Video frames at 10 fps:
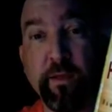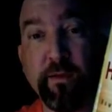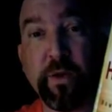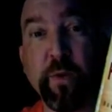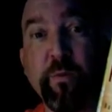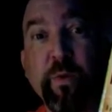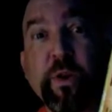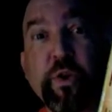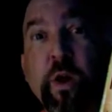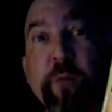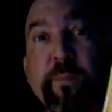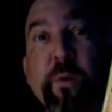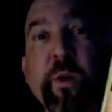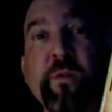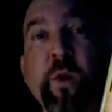So it really struck me
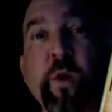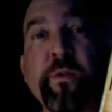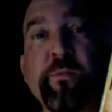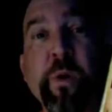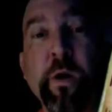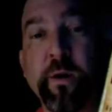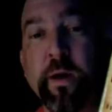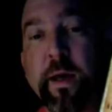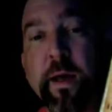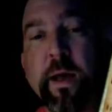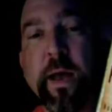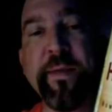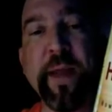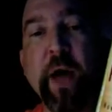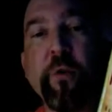when I saw this book. And
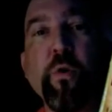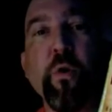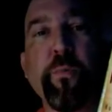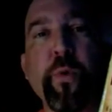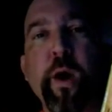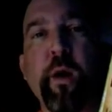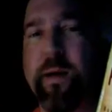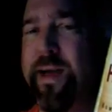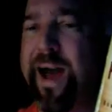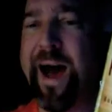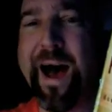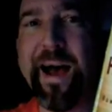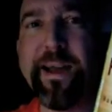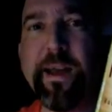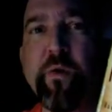then How to Grow in Prayer. I
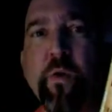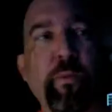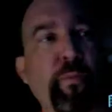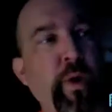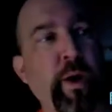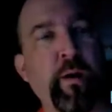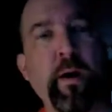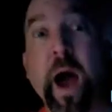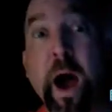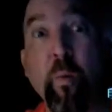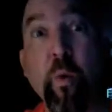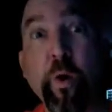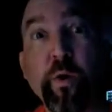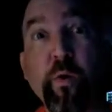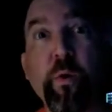need to grow in prayer. I want
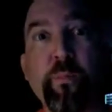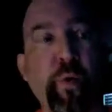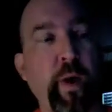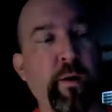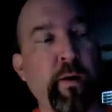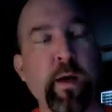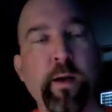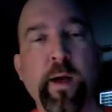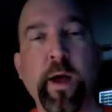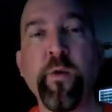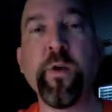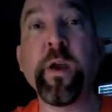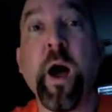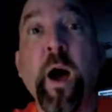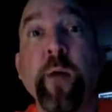to grow in prayer. I know that
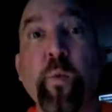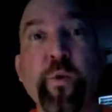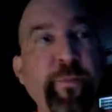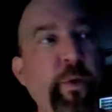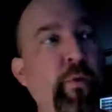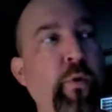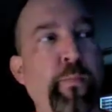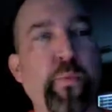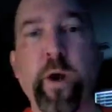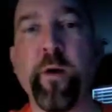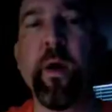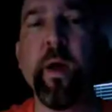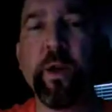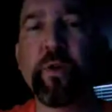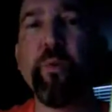God wants me to grow in prayer.
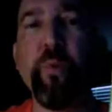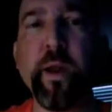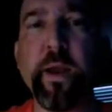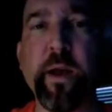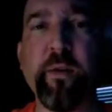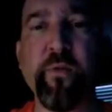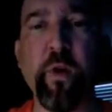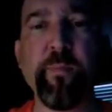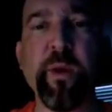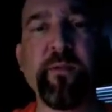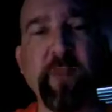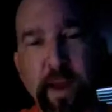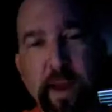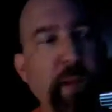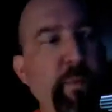So it really kind of struck me, and I said,
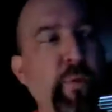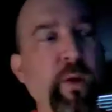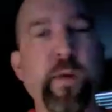hey, let me read